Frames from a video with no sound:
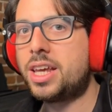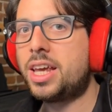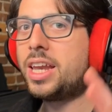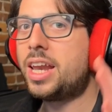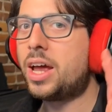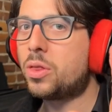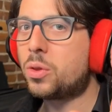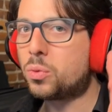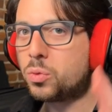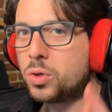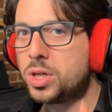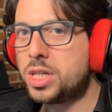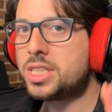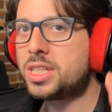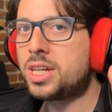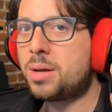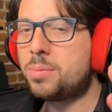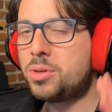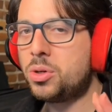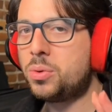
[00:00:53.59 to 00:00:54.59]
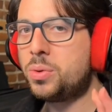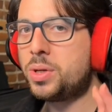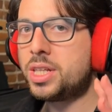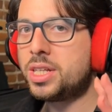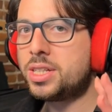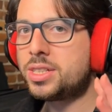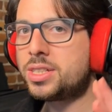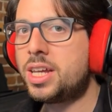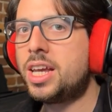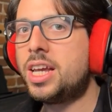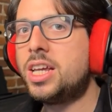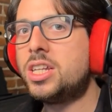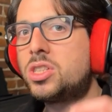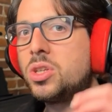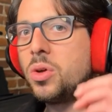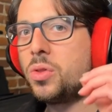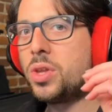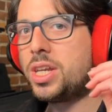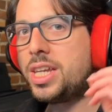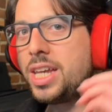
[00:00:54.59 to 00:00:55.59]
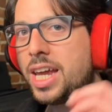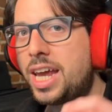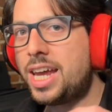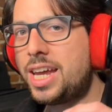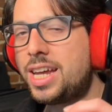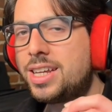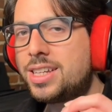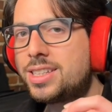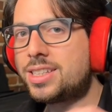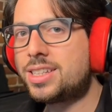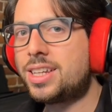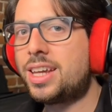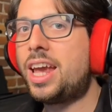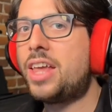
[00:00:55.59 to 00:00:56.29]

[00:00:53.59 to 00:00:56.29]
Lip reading: Now, the reason I'm doing this is so the takes